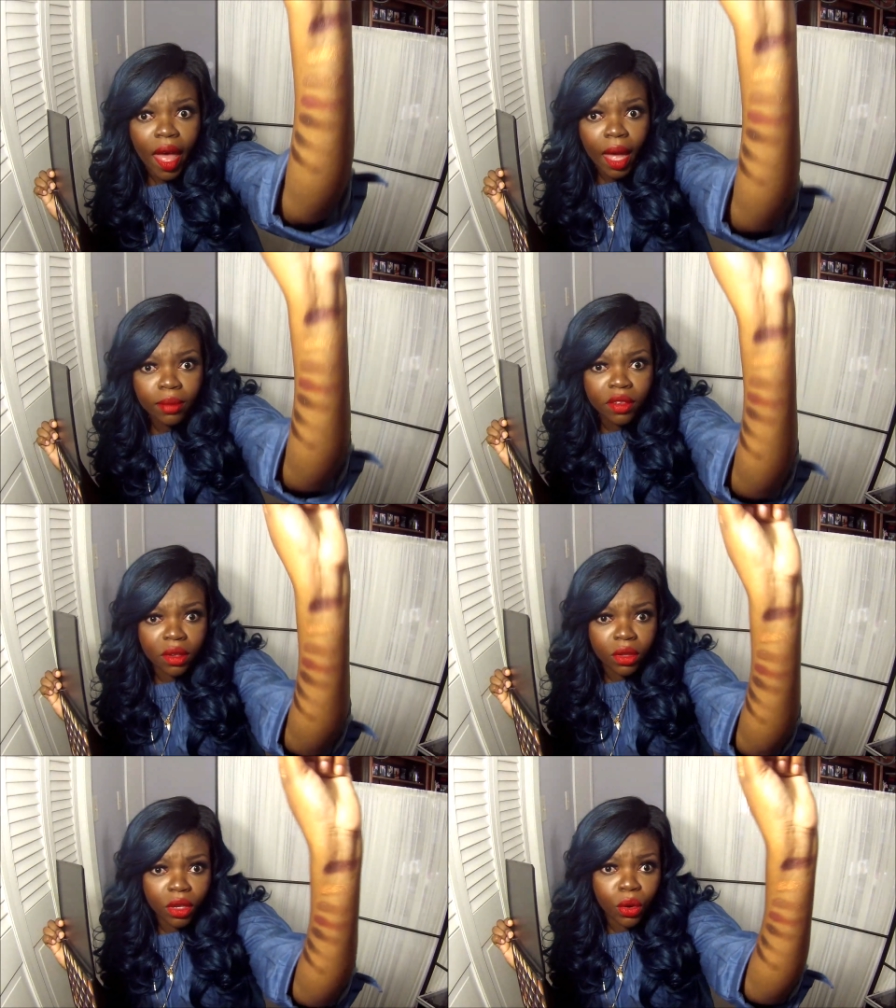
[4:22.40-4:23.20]

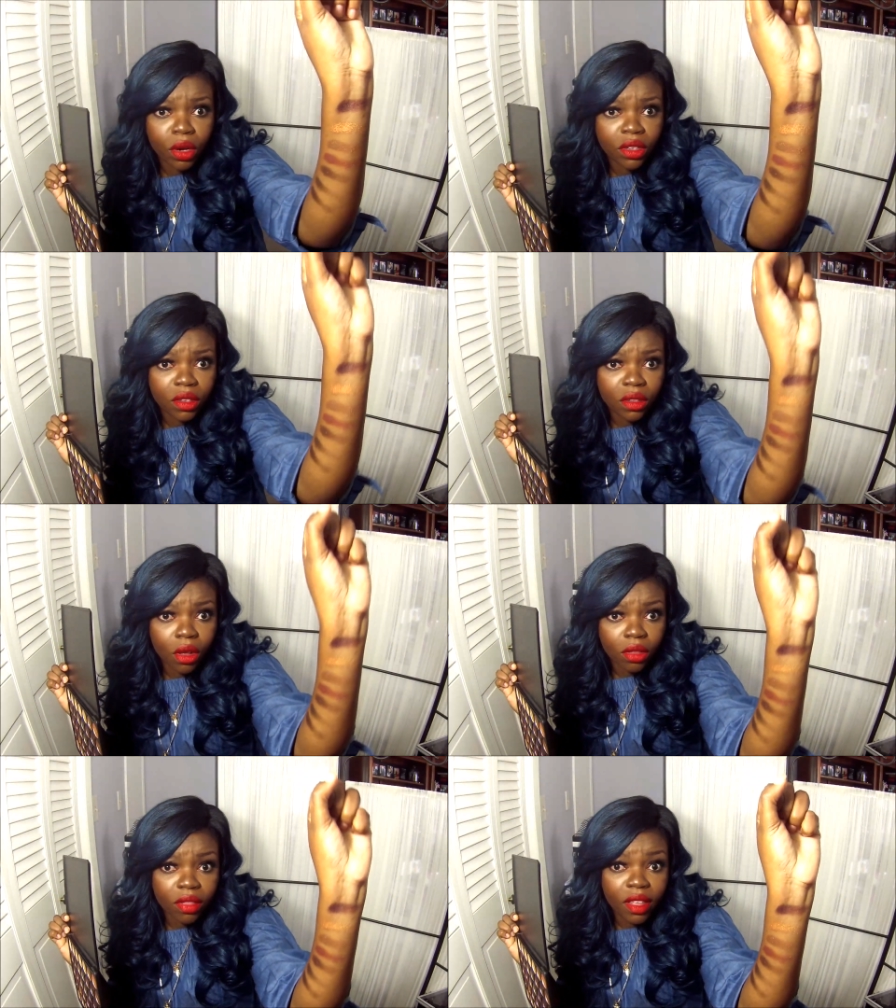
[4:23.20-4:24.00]
absolutely gorgeous
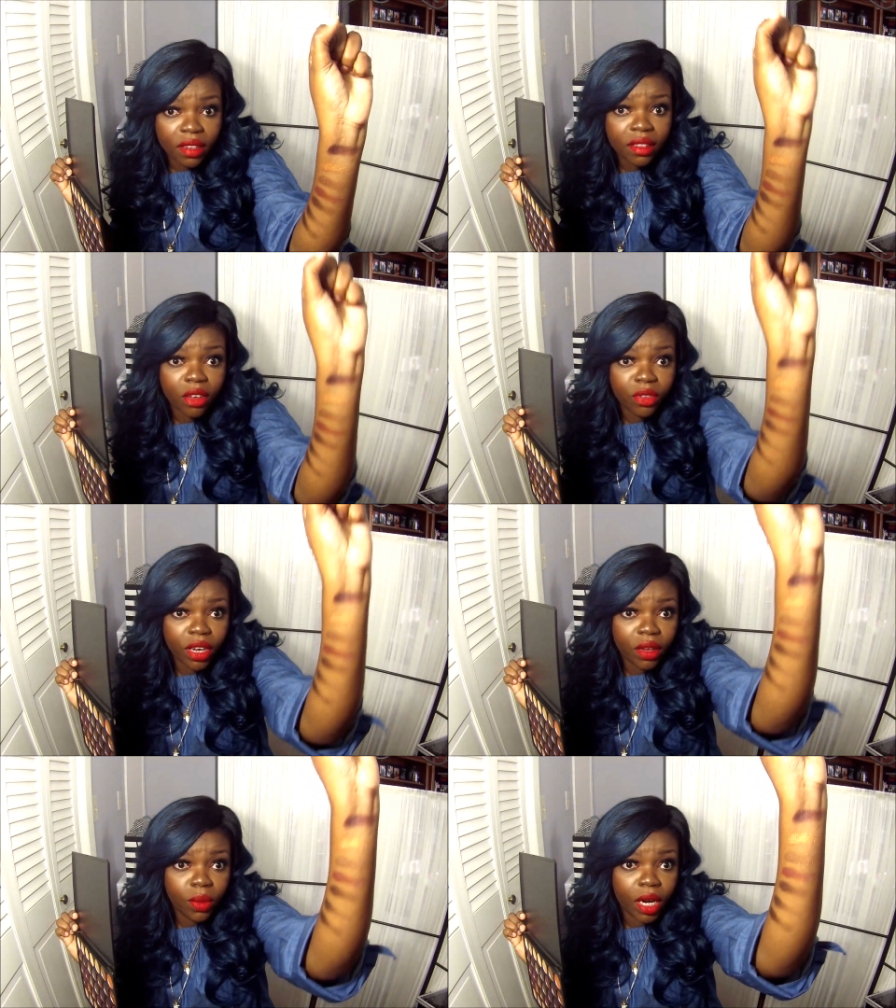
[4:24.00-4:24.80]
these
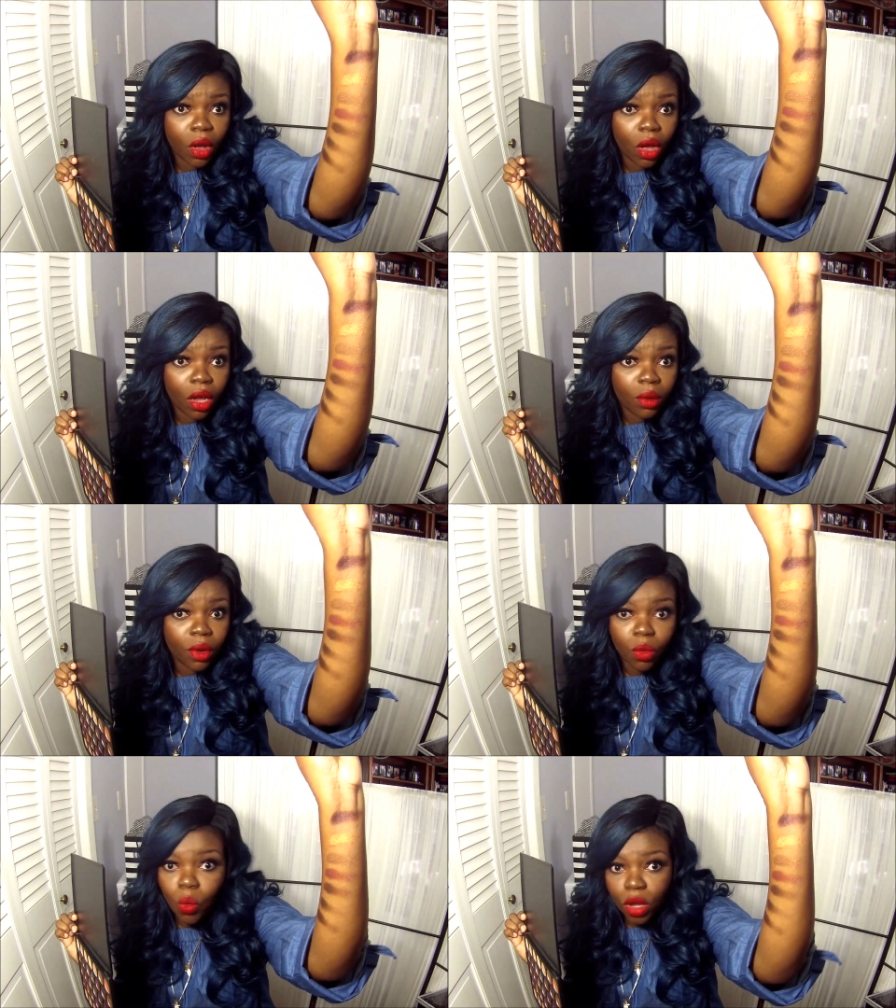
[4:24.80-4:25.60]
definitely went on
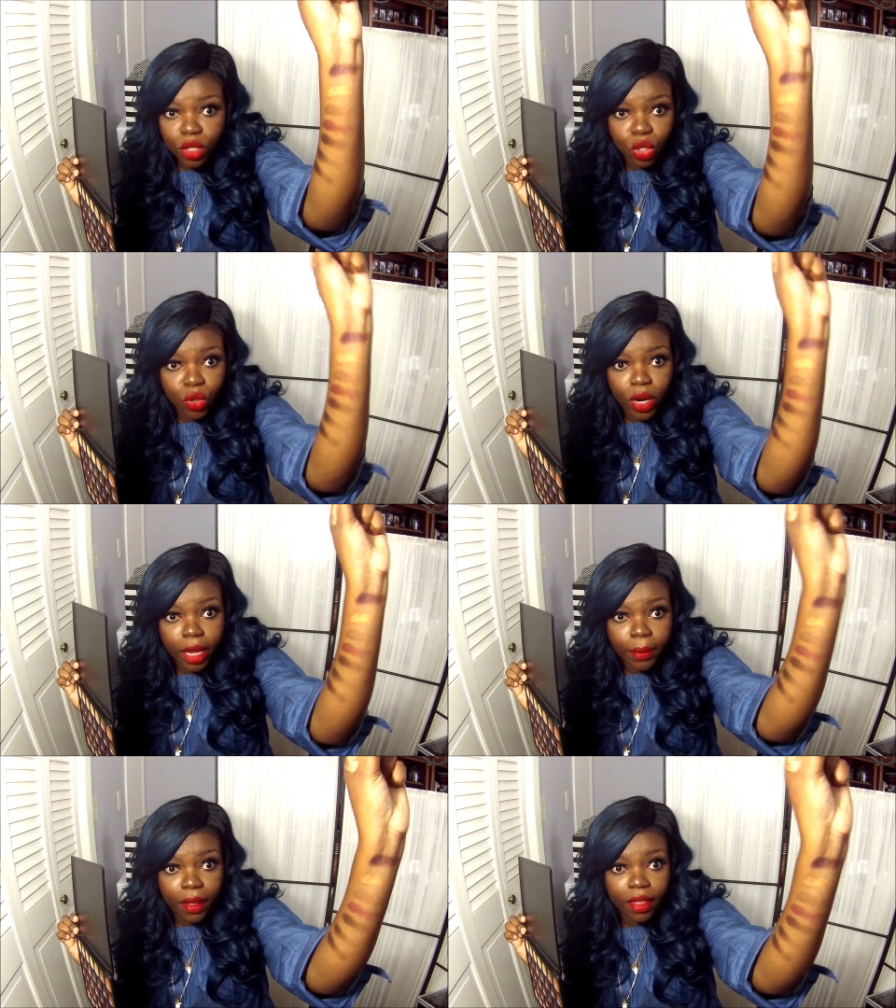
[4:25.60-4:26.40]
one
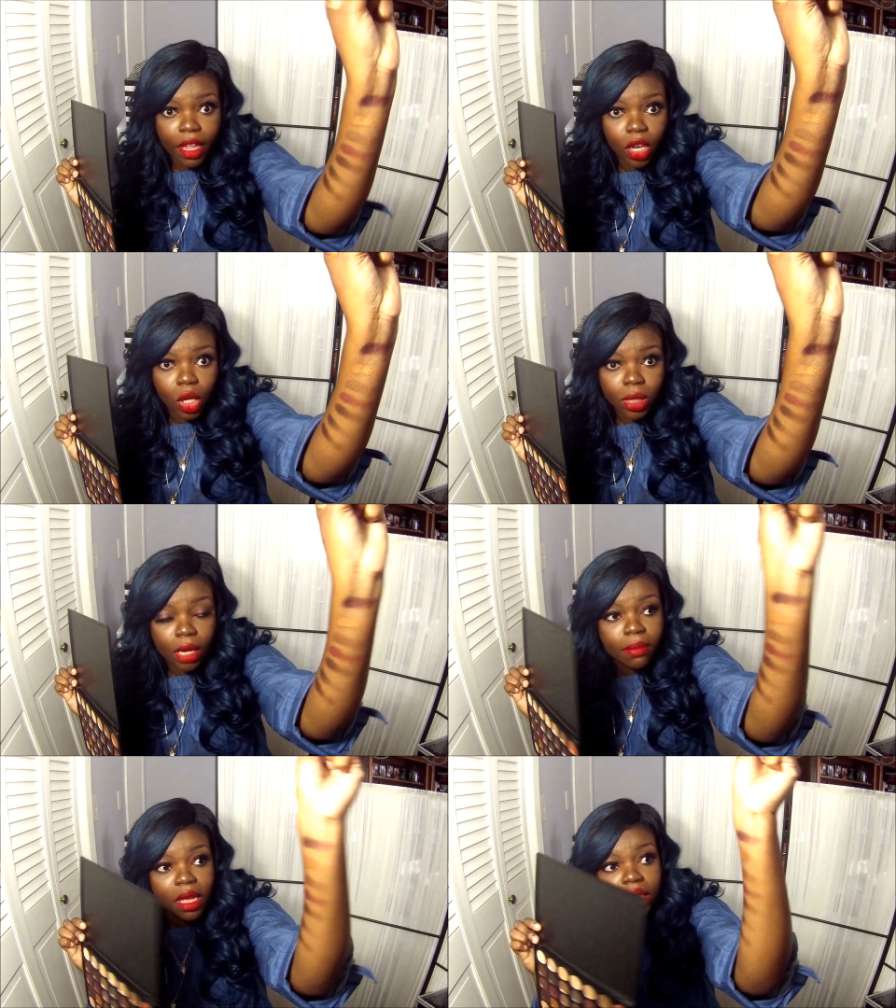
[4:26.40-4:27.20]
stripe and they looked
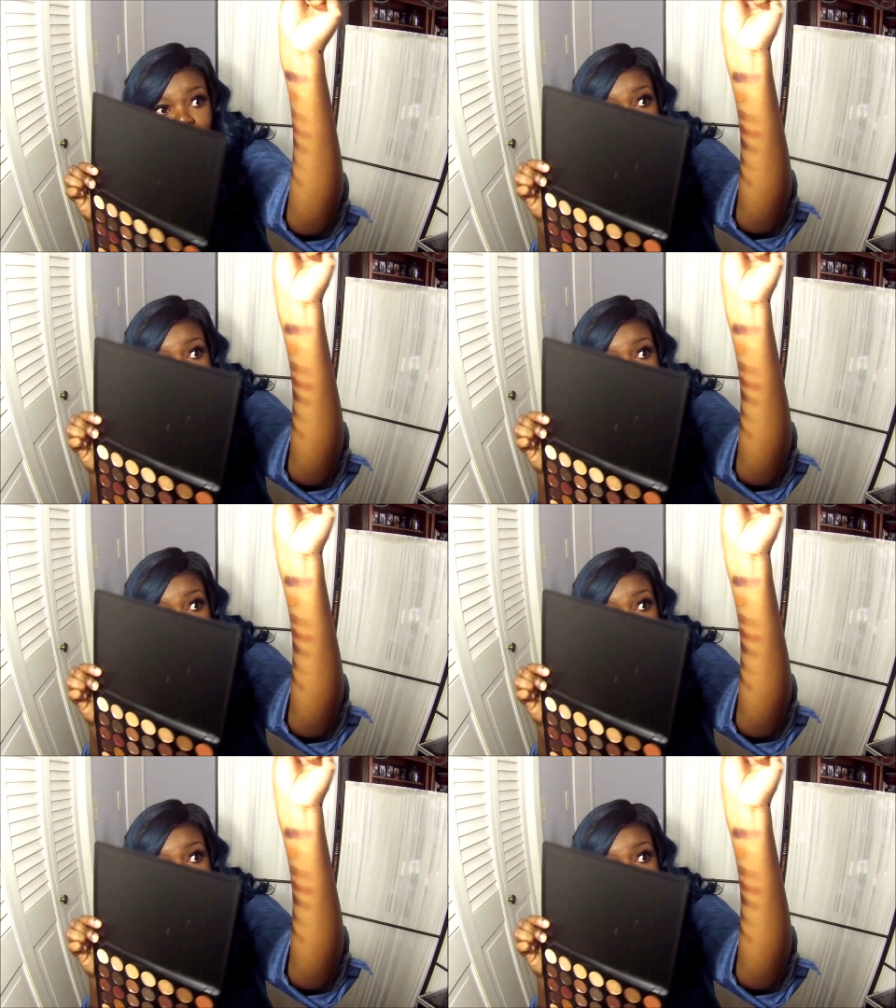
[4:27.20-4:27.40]
amazing